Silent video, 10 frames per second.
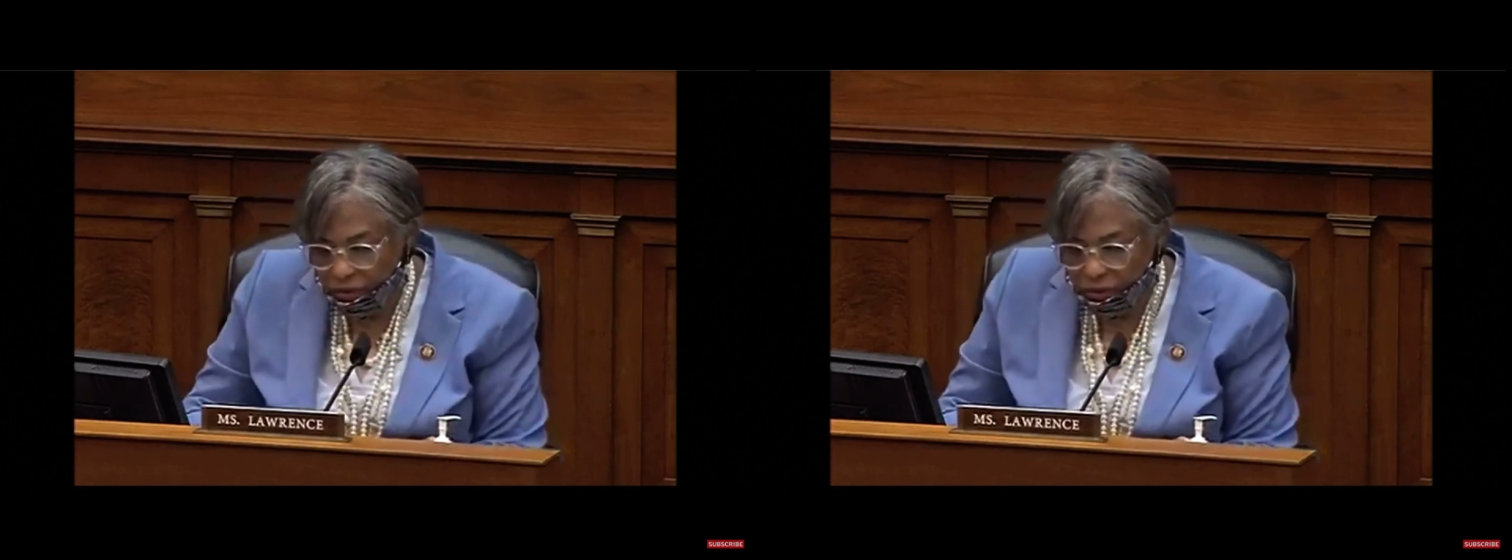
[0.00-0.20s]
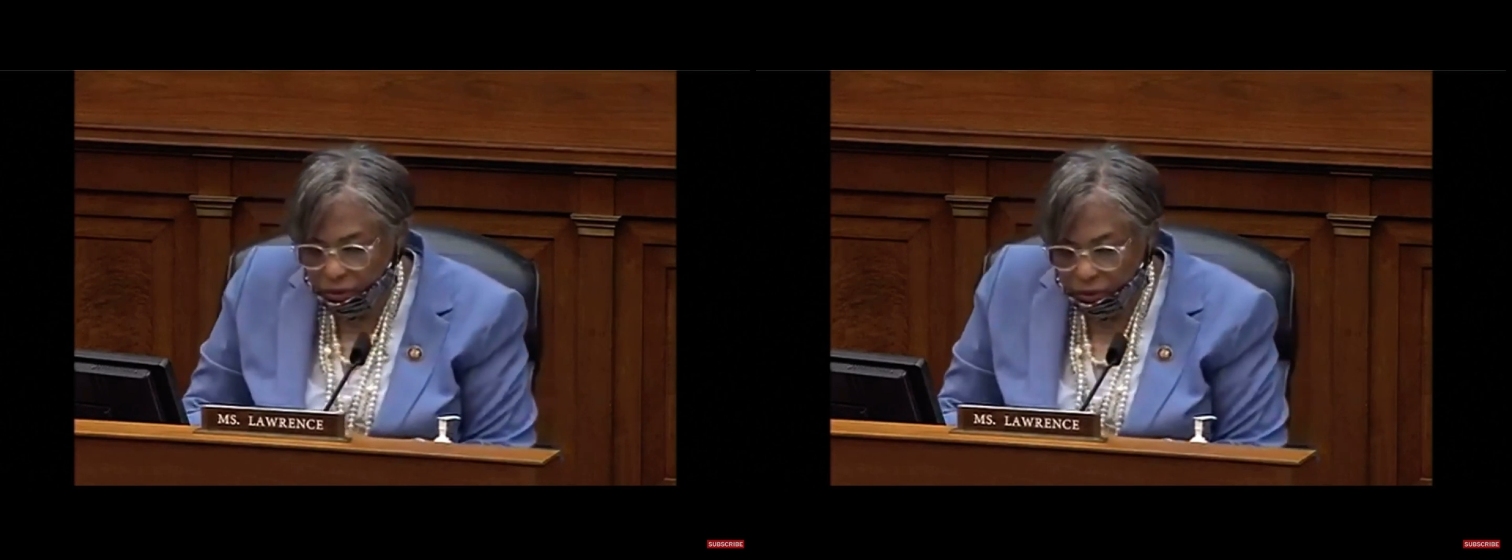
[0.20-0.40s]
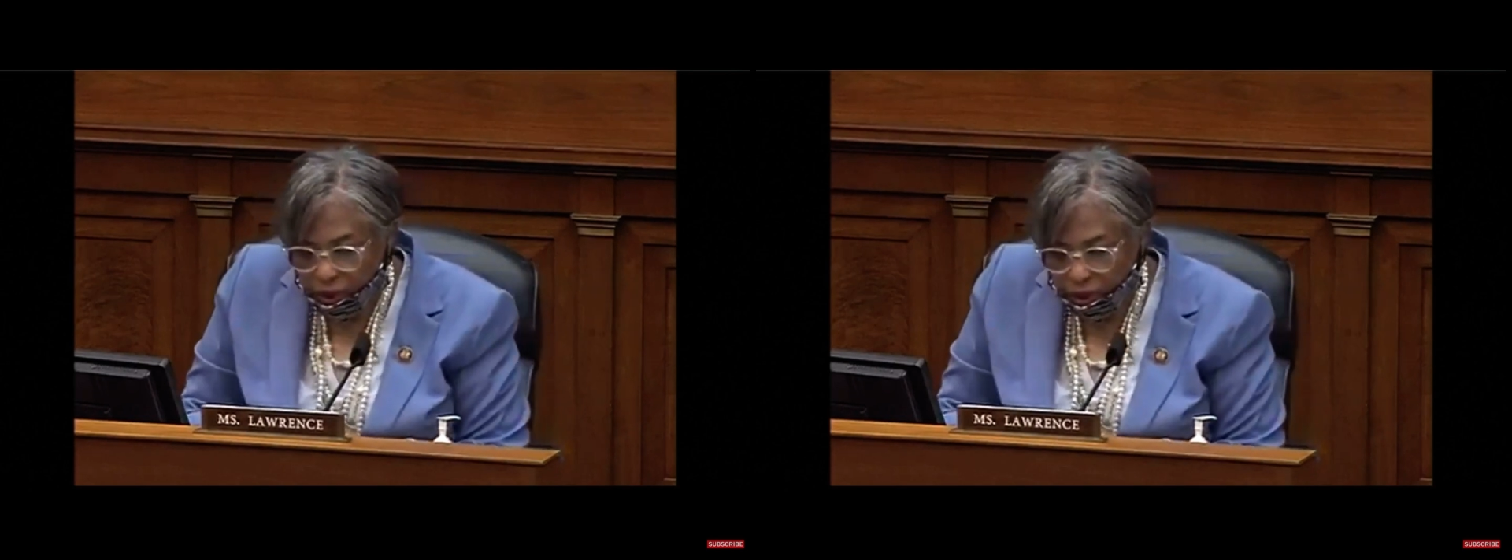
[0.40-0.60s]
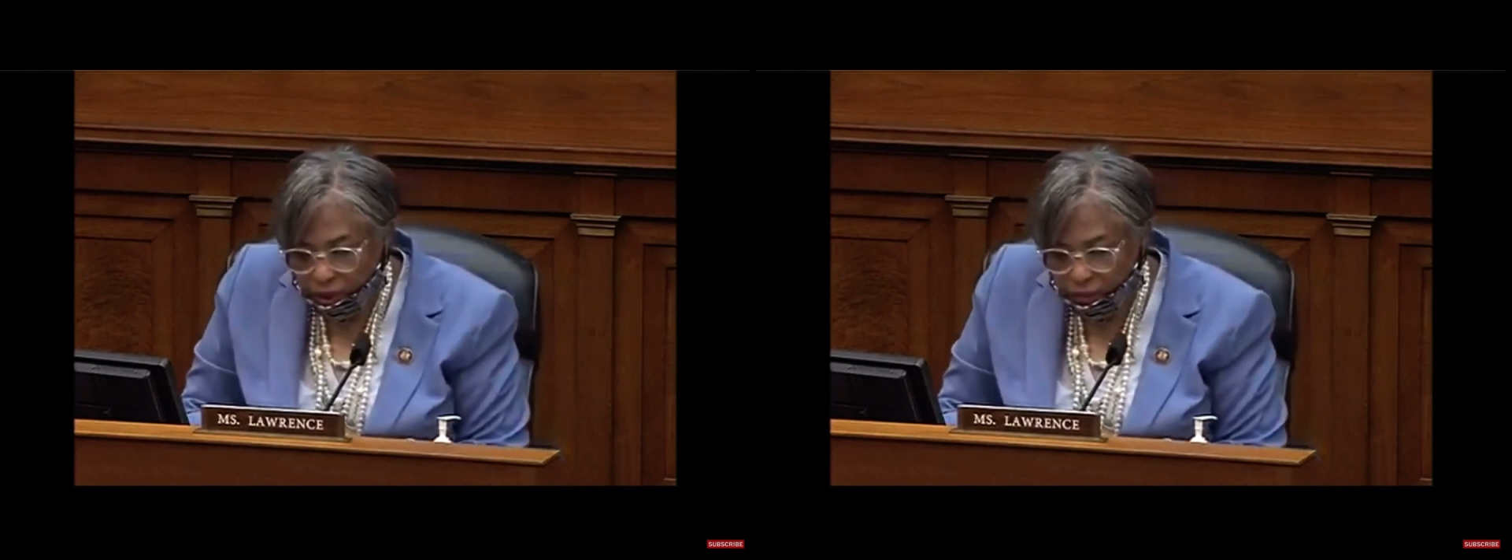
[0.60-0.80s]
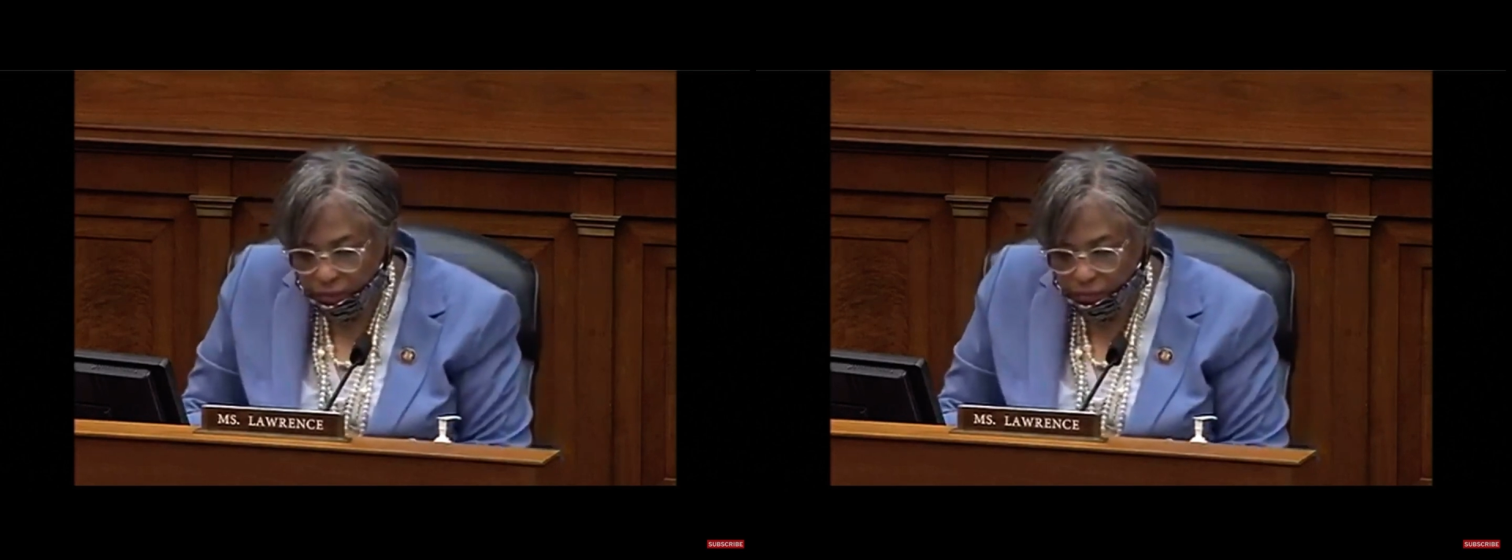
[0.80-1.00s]
you,
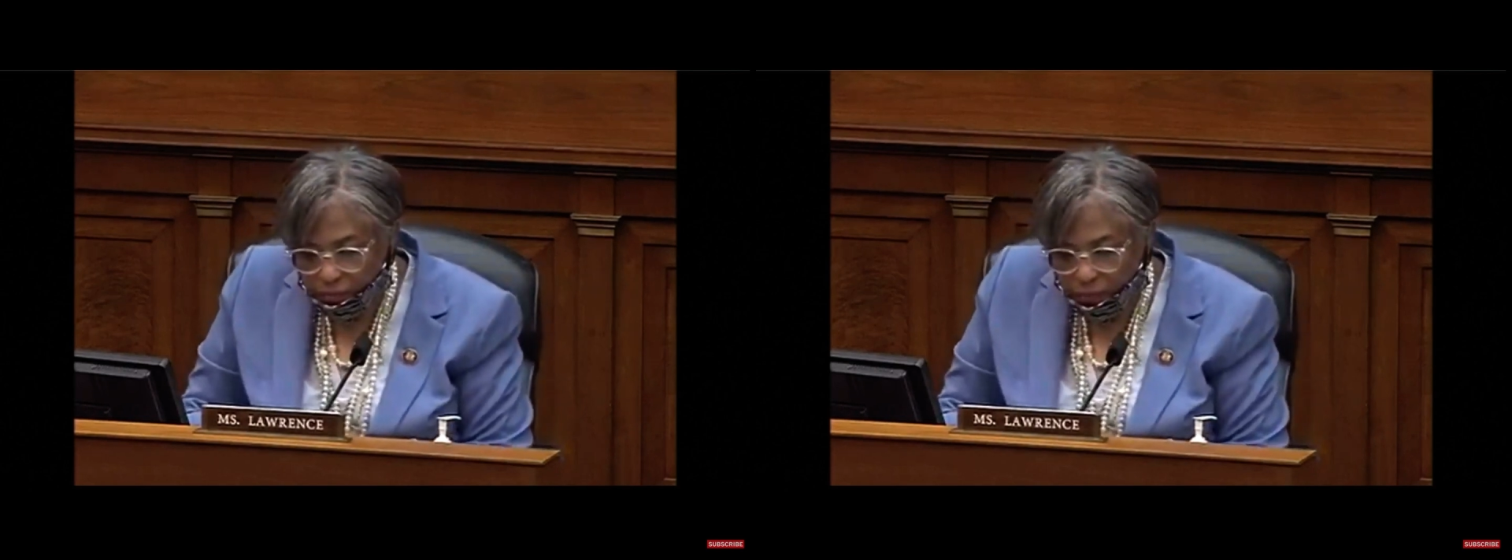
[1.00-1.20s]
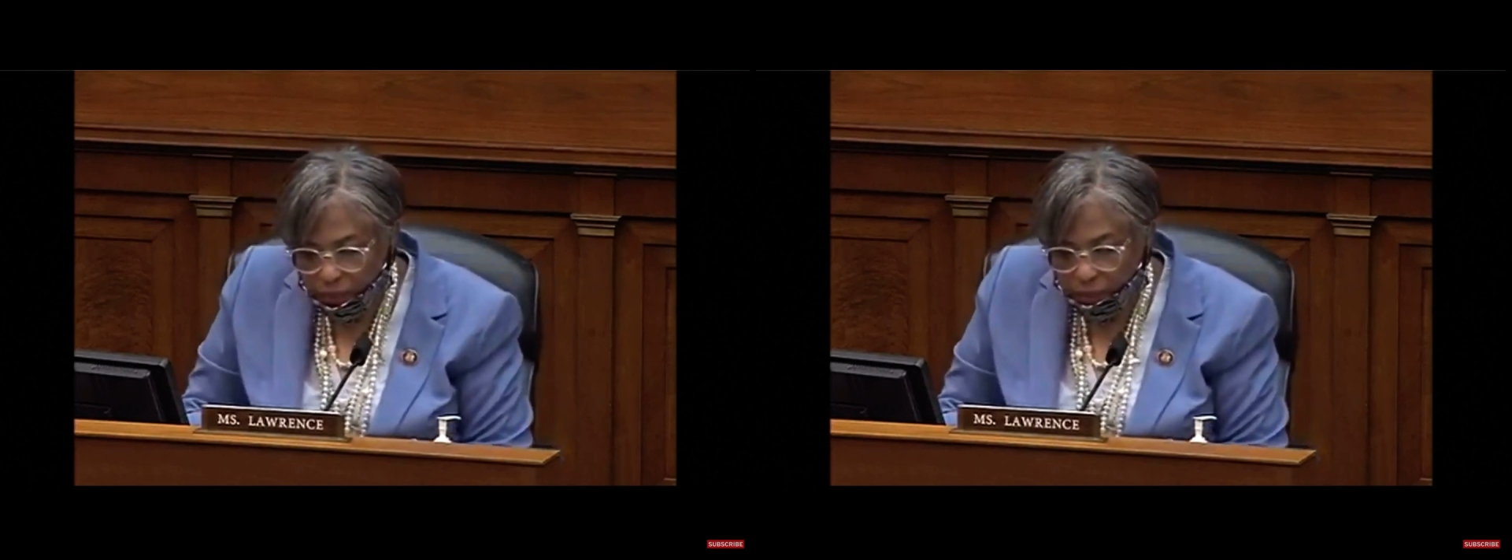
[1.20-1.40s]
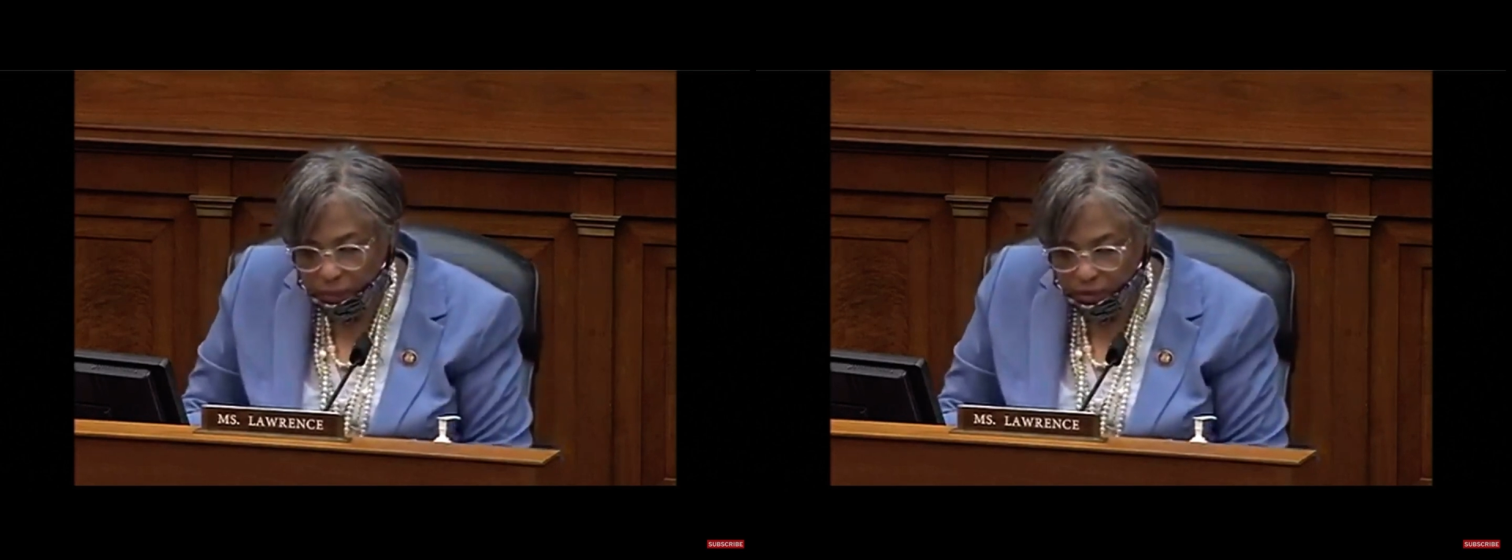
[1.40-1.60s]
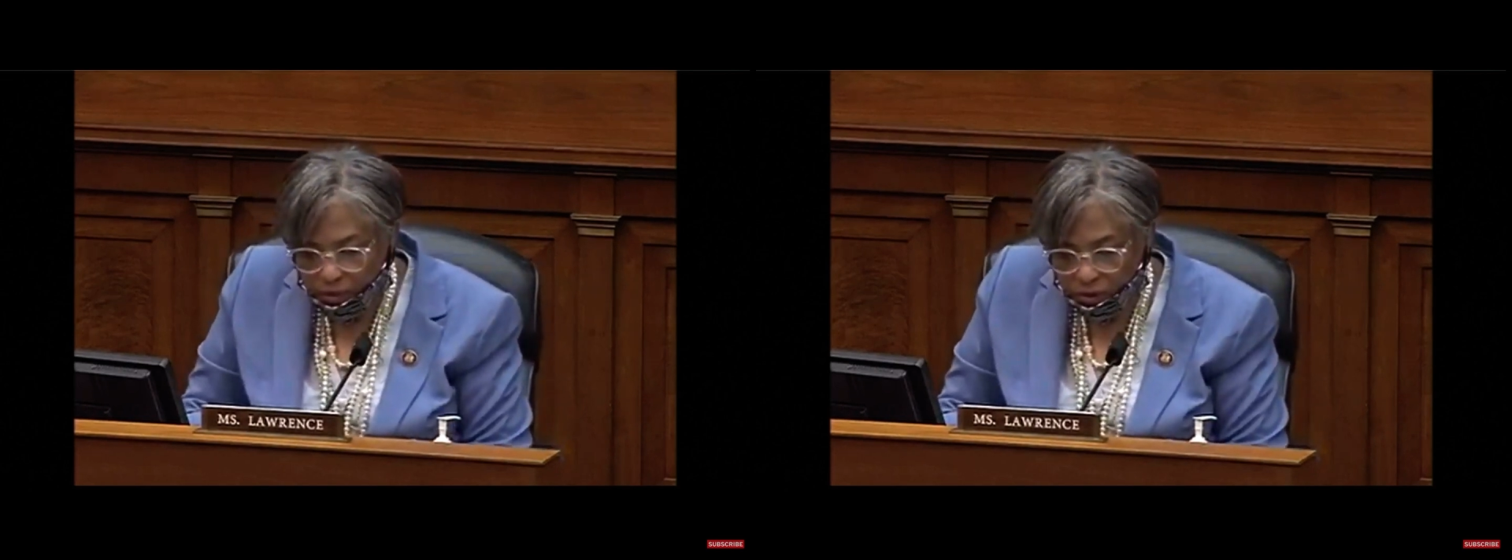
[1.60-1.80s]
Mr.